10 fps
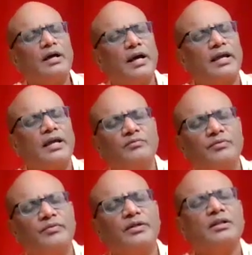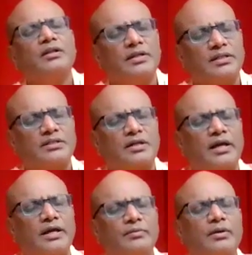Again, we will
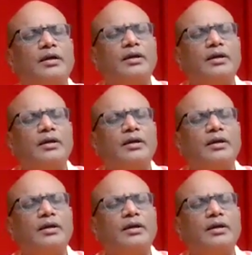describe